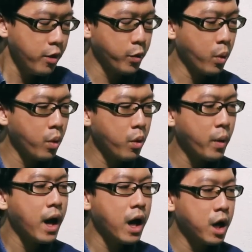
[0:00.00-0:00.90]
For
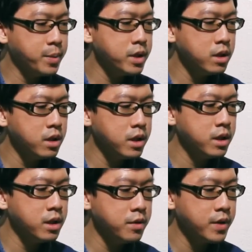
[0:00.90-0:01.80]
I
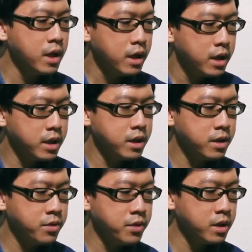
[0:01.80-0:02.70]
believe
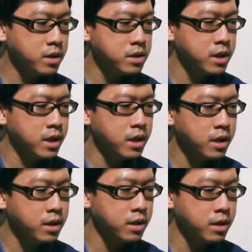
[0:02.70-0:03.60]
in the
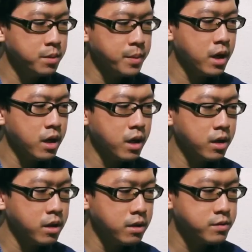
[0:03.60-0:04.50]
name
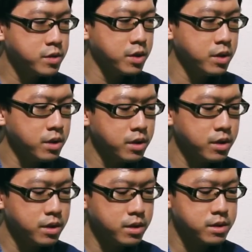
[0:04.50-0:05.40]
of
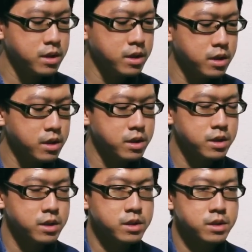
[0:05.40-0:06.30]

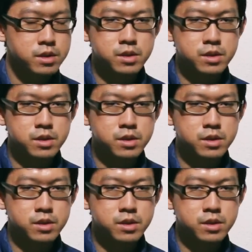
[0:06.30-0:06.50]
Jesus.